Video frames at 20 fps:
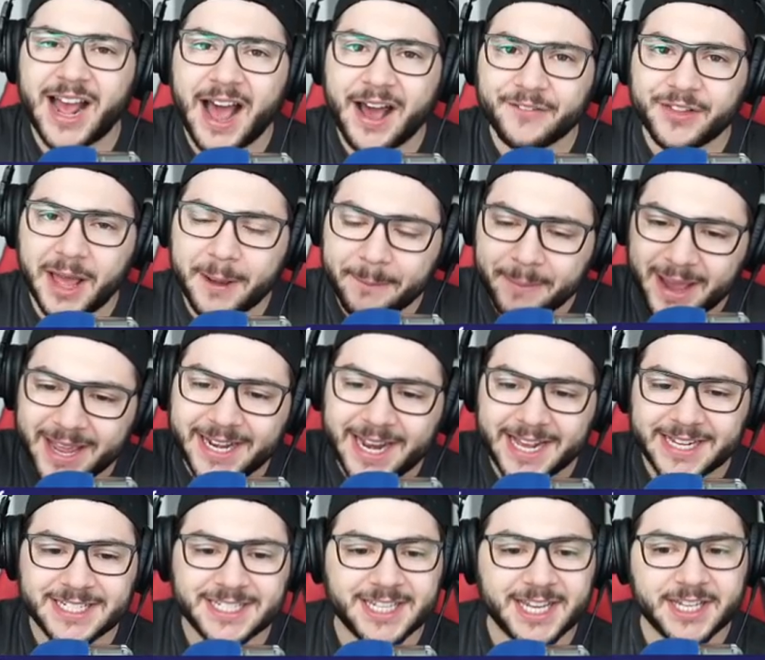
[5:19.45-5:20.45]
have that by
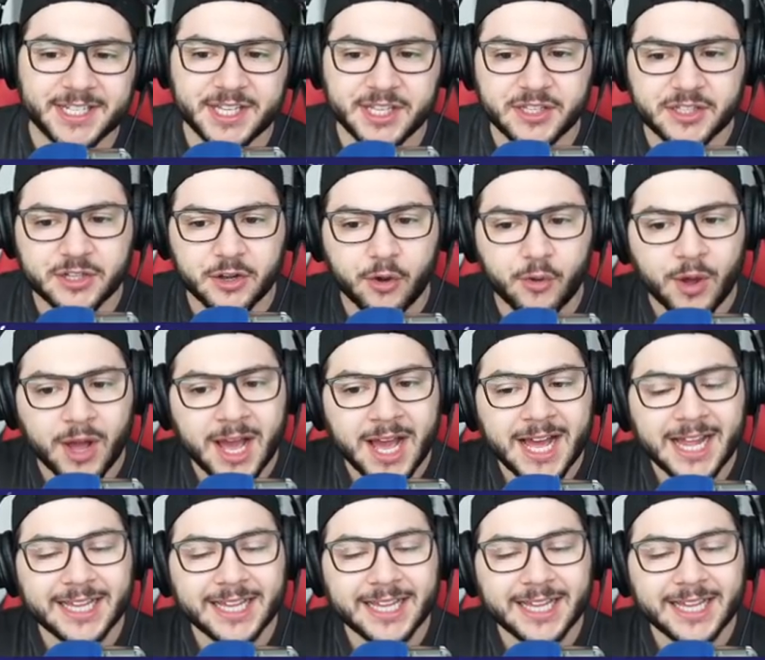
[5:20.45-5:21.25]
next season. So